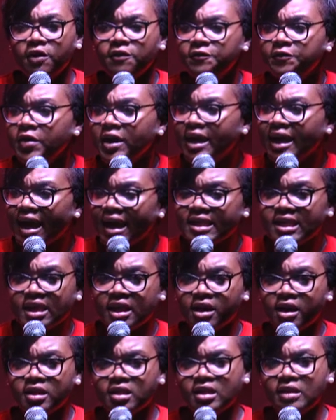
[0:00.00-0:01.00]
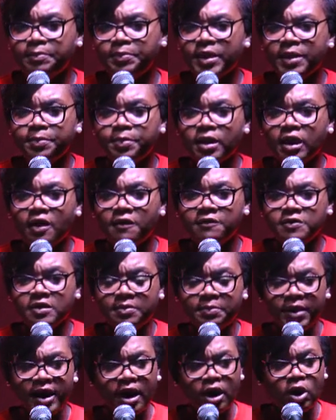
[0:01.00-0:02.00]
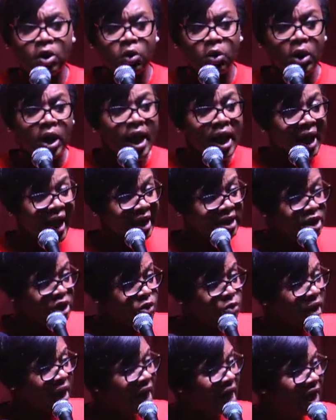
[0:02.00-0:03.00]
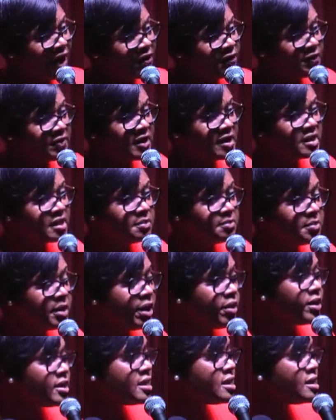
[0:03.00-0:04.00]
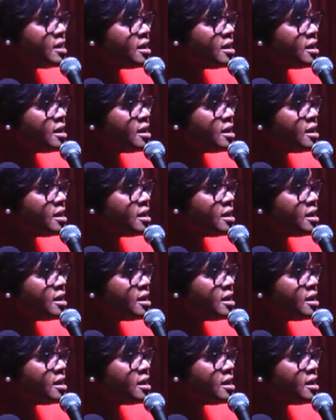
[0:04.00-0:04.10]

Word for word: forgetting us, the people of Tobago, and you have the temerity